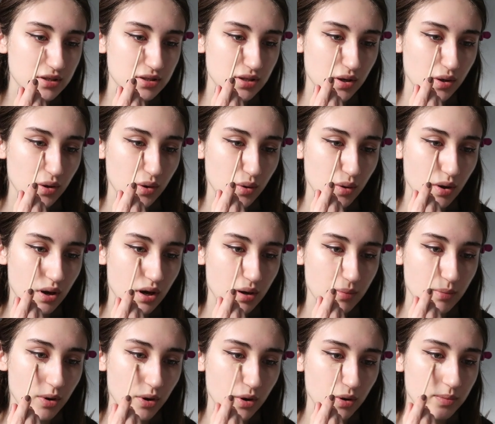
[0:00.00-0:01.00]
so
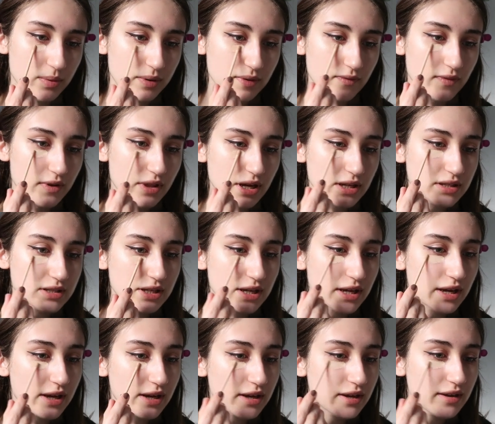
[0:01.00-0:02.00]
I'm hoping for that
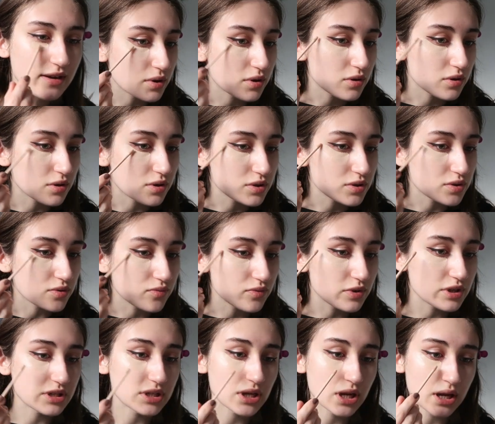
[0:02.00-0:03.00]
today because
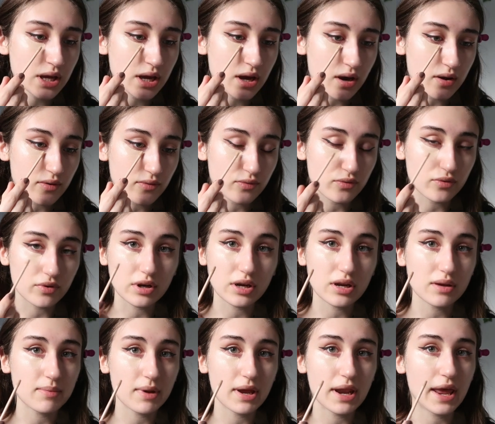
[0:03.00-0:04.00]
recently I've
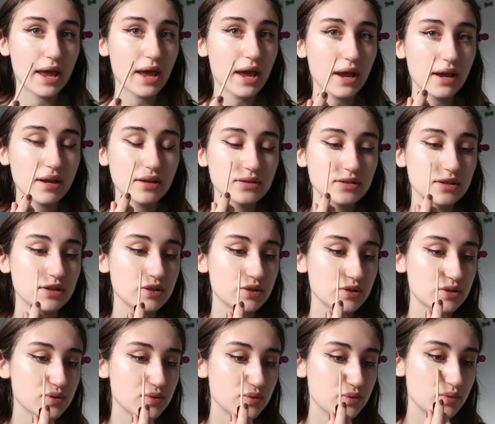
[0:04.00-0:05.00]
really been hating
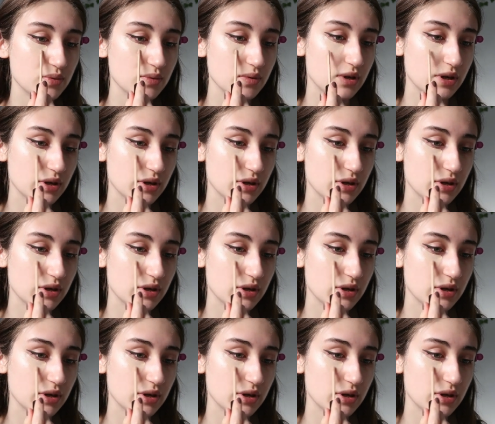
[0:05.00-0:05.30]
school.